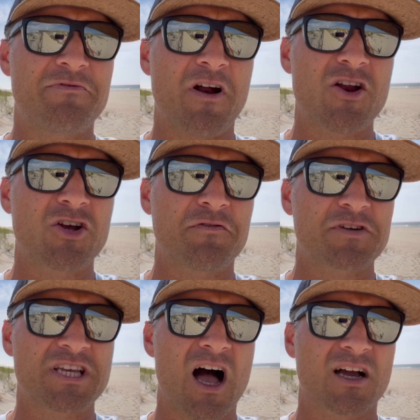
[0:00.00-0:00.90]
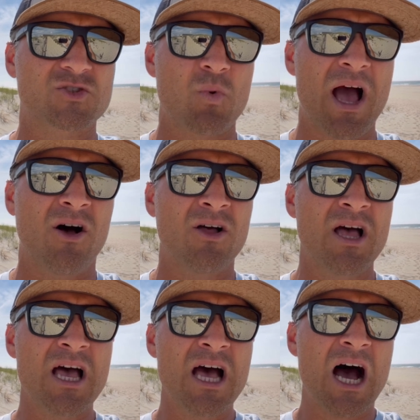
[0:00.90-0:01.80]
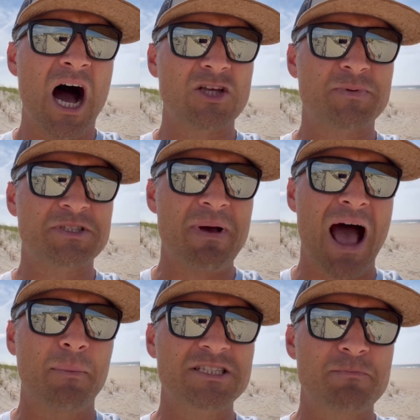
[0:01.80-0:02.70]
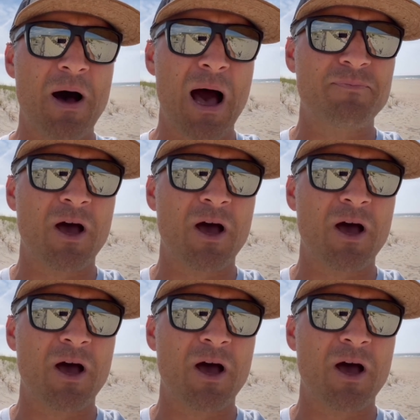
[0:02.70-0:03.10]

very good for tog as well. There's been some albies that popped